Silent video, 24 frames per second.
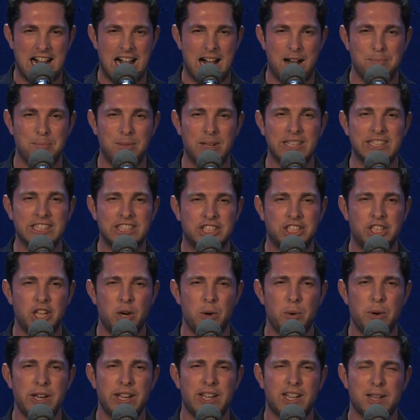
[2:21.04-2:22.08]
I'm like,
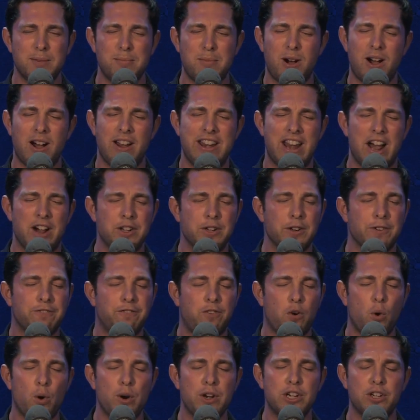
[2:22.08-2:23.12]
Joey, come on now. You're
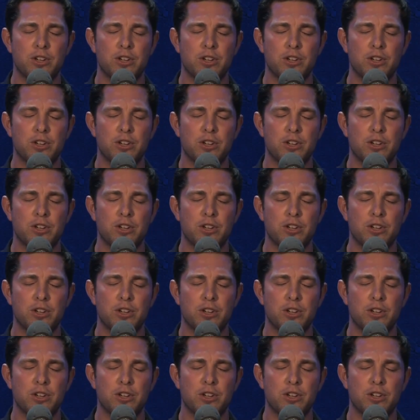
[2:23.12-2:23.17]
40